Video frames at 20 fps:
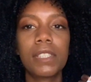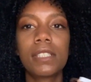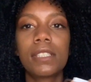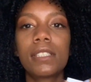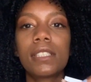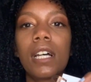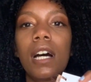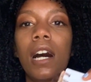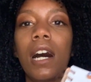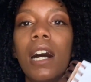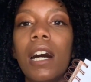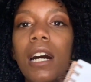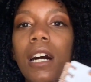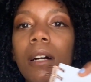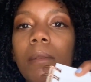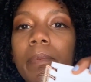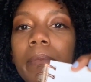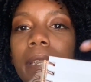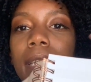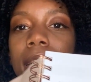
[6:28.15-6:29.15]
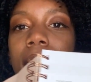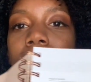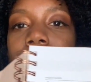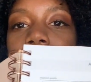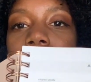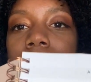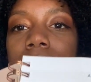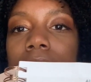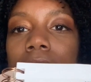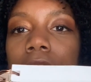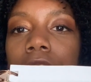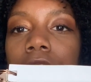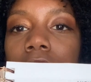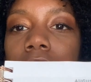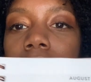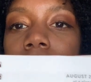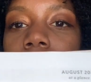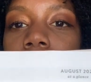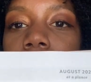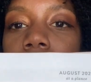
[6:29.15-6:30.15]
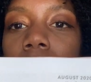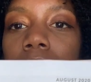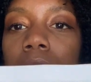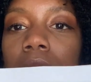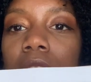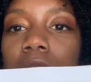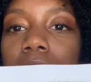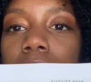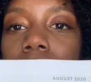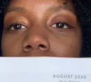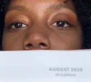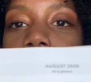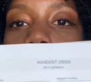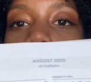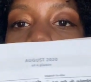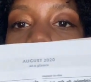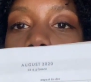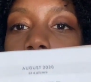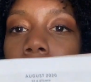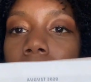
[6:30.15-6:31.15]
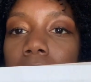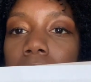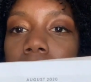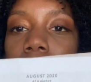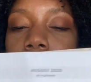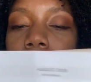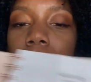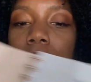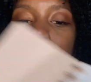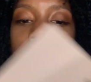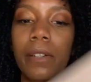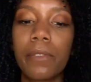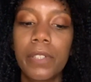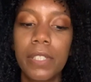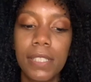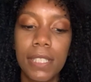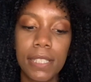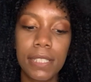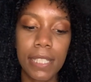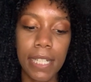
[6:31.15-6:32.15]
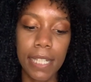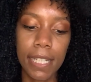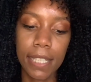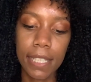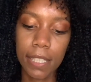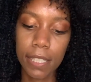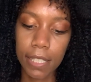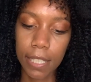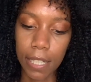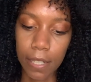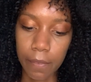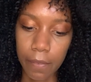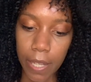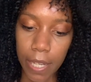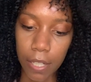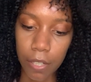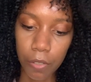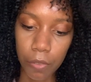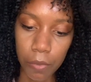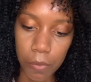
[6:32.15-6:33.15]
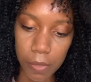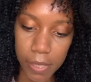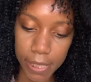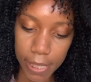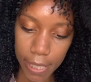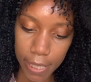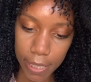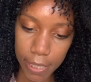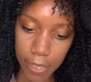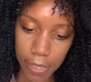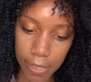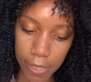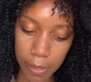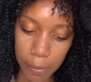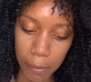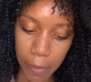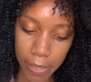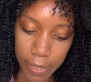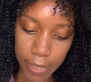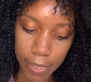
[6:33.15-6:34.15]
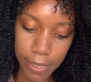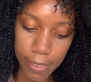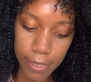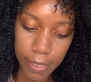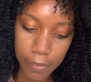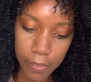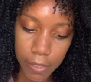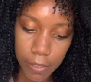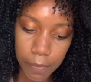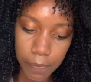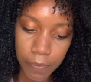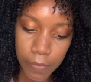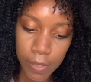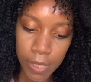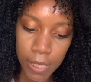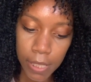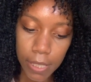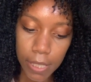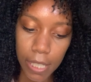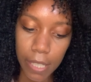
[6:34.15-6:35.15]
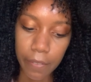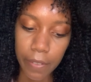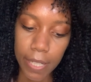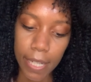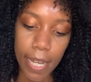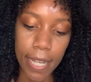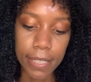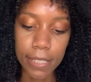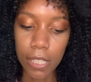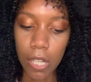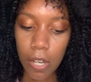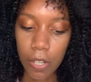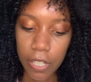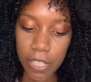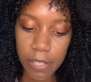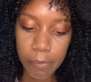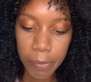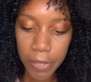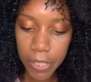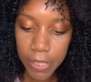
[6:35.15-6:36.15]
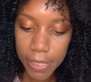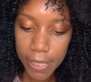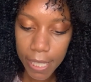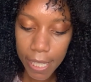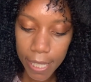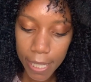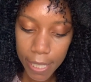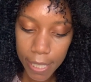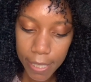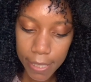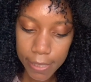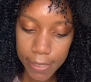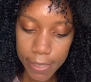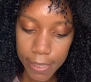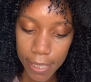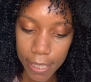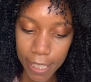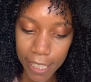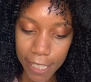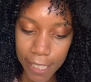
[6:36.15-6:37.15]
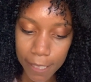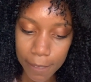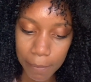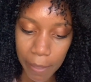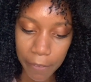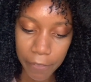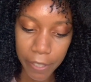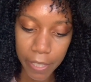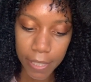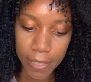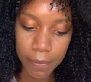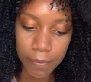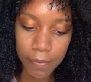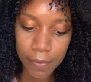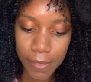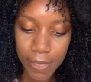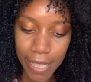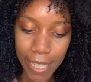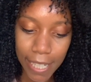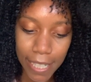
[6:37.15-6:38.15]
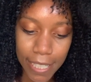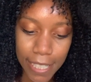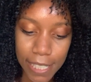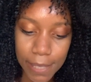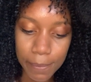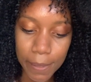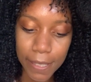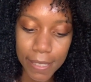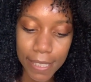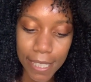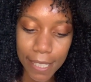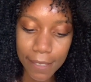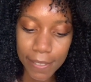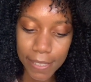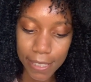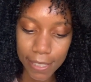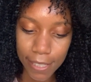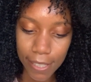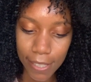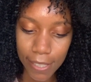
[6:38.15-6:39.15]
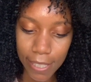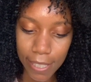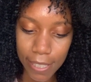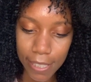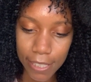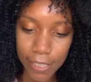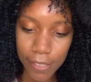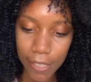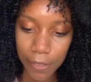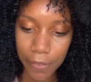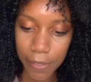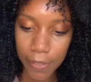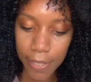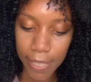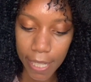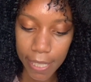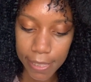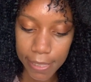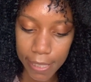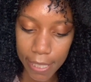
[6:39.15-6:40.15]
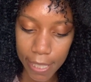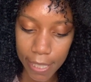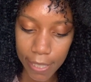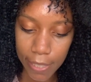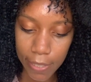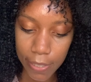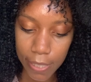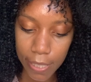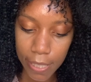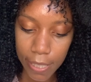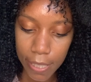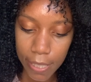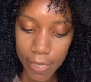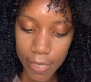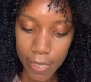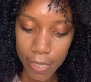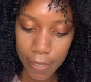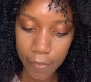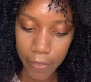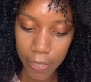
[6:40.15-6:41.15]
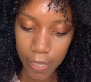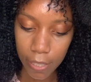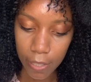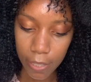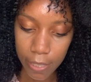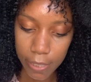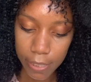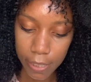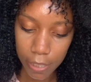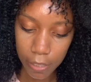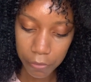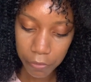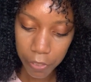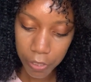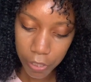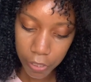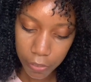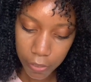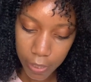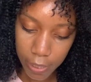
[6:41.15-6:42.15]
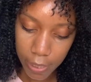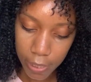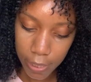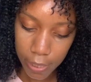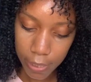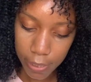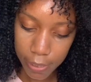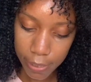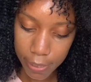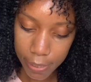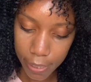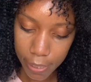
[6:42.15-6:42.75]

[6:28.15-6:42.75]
top, it has like your to-dos for like the whole month, which I really like, kind of that goal setting on a monthly level. And then it has August birthdays. My friend Erica's birthday was in August, so I wrote that down. And then August anniversaries.